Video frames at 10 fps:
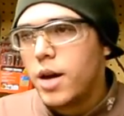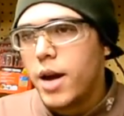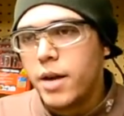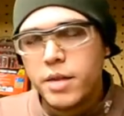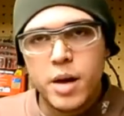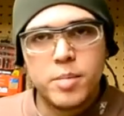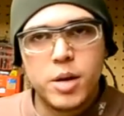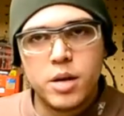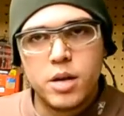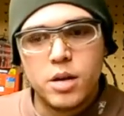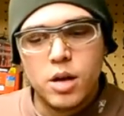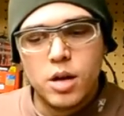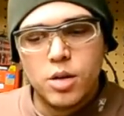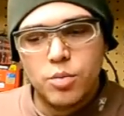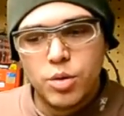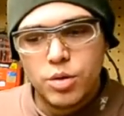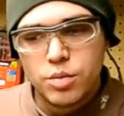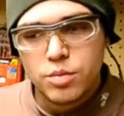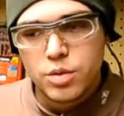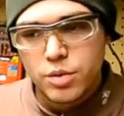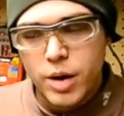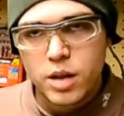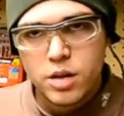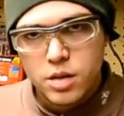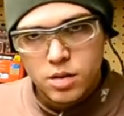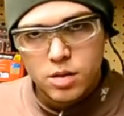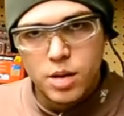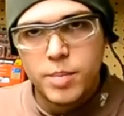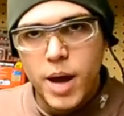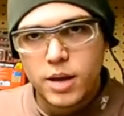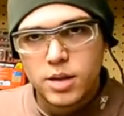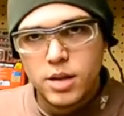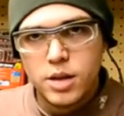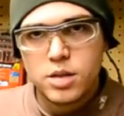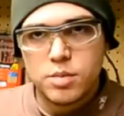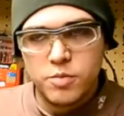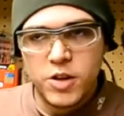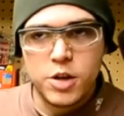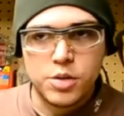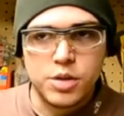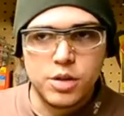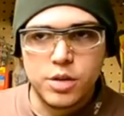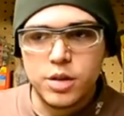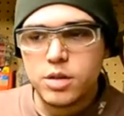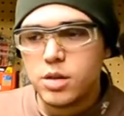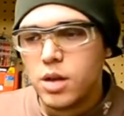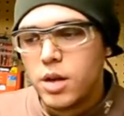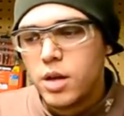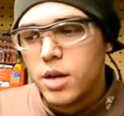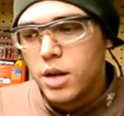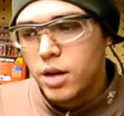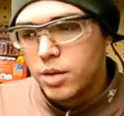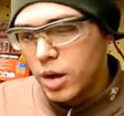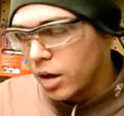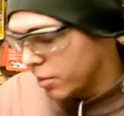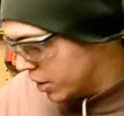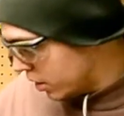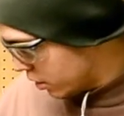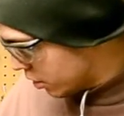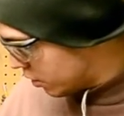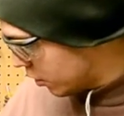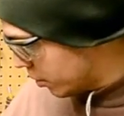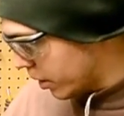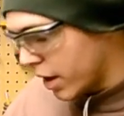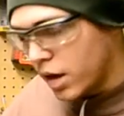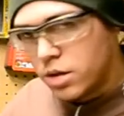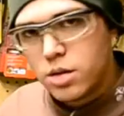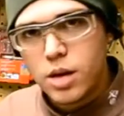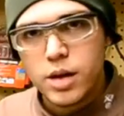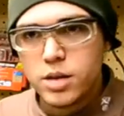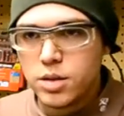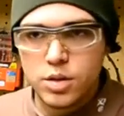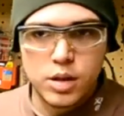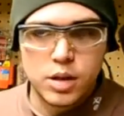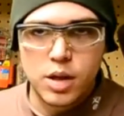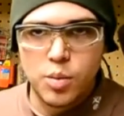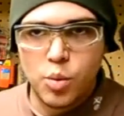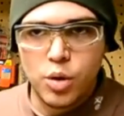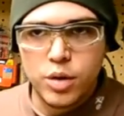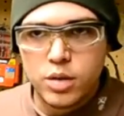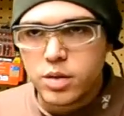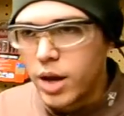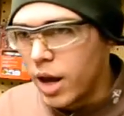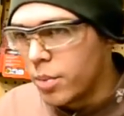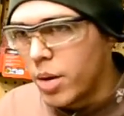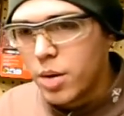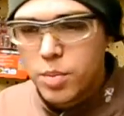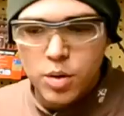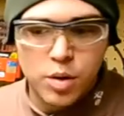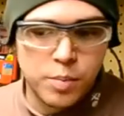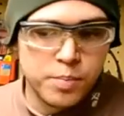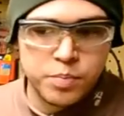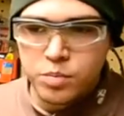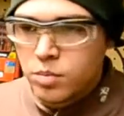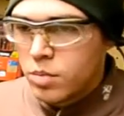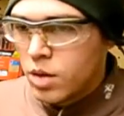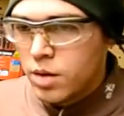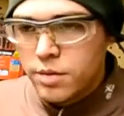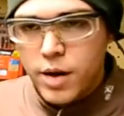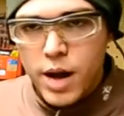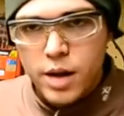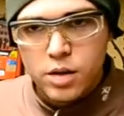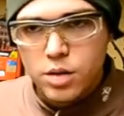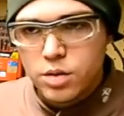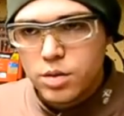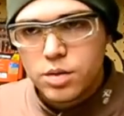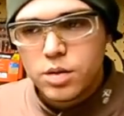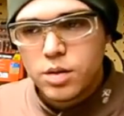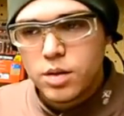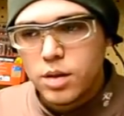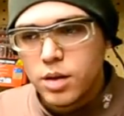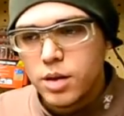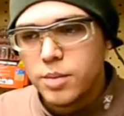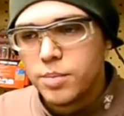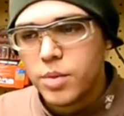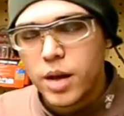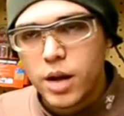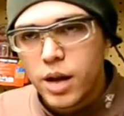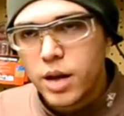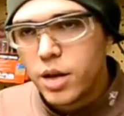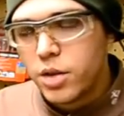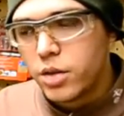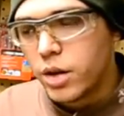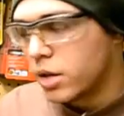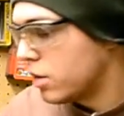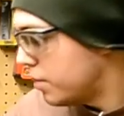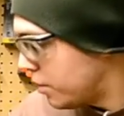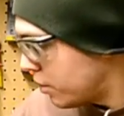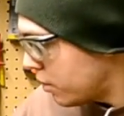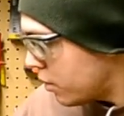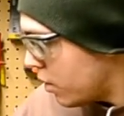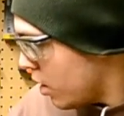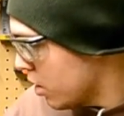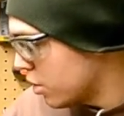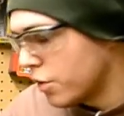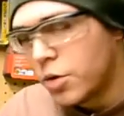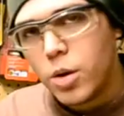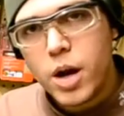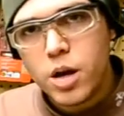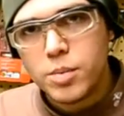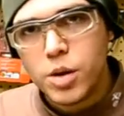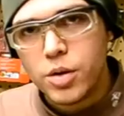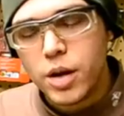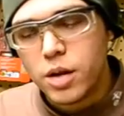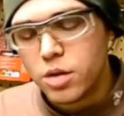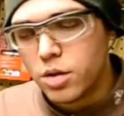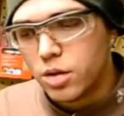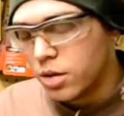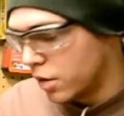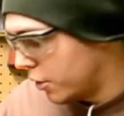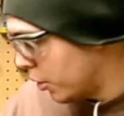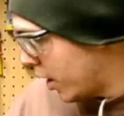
and that money will directly come back to this video series in uh, materials for the blades. I still need to get wood, sandpaper, files, uh, and a lot of other things. So if you want to help donate, or, or if you want